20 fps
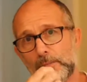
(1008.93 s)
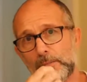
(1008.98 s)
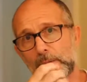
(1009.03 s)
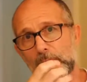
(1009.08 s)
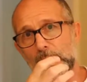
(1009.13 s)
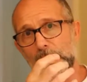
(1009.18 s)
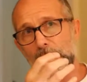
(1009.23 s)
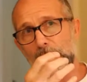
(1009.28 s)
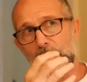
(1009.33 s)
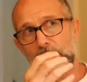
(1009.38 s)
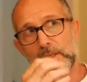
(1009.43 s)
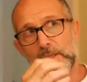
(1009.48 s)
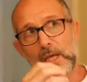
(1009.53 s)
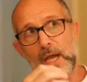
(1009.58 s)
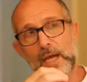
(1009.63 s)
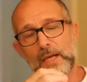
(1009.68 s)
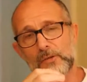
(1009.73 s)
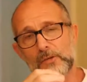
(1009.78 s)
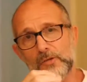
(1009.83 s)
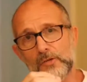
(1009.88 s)
But the
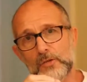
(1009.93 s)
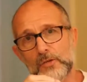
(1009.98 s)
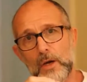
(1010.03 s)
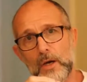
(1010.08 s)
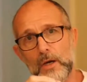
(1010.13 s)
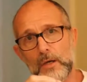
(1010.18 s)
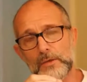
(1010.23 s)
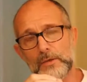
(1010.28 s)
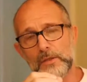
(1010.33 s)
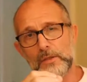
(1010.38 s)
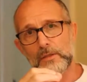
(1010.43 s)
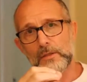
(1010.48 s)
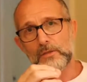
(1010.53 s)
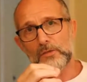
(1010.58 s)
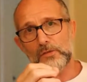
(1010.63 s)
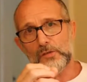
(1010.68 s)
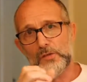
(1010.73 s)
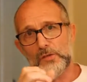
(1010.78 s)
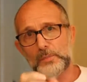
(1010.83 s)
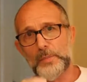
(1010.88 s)
day I started
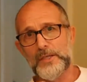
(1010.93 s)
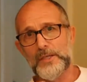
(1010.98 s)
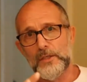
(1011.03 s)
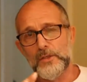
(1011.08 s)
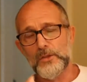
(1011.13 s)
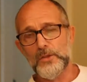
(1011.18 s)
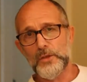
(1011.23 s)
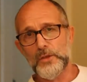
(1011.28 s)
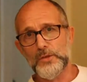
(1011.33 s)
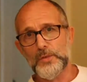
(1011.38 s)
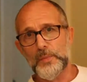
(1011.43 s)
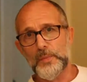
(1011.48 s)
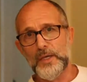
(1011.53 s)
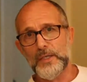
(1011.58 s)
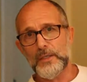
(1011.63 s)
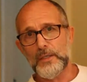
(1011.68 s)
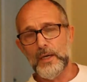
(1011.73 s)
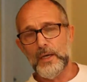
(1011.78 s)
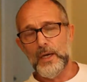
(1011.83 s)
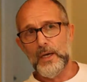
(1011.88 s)
suspending judgment